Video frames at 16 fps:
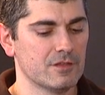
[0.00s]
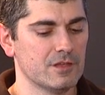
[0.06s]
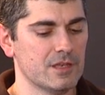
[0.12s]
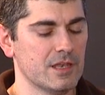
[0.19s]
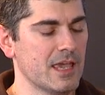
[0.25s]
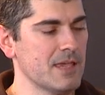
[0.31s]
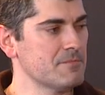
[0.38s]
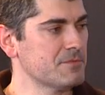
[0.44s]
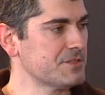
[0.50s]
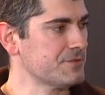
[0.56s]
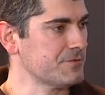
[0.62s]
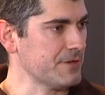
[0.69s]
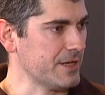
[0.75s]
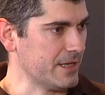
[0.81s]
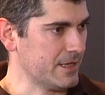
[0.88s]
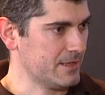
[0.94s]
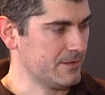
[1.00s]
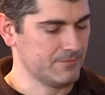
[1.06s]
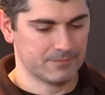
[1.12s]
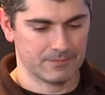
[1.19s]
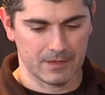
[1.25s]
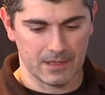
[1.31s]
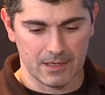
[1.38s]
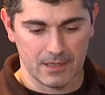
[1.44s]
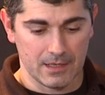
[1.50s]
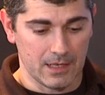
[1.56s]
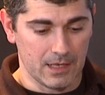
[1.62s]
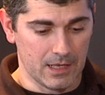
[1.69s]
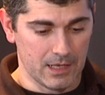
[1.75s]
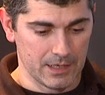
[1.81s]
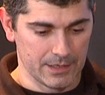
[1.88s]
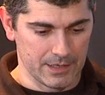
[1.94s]
name string.
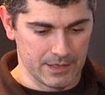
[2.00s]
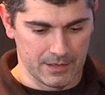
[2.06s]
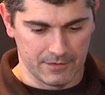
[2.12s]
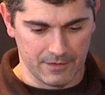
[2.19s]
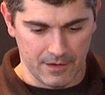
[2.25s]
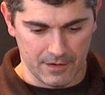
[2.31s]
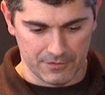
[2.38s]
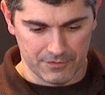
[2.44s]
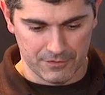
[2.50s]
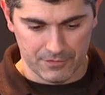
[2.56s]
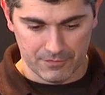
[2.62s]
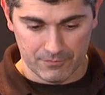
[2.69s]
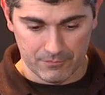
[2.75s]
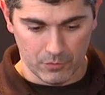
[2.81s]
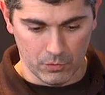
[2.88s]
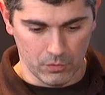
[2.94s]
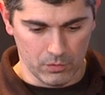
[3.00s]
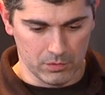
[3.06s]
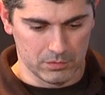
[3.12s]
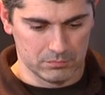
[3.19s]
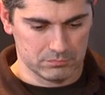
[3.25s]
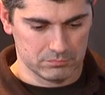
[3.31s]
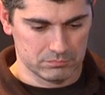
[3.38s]
I can attach or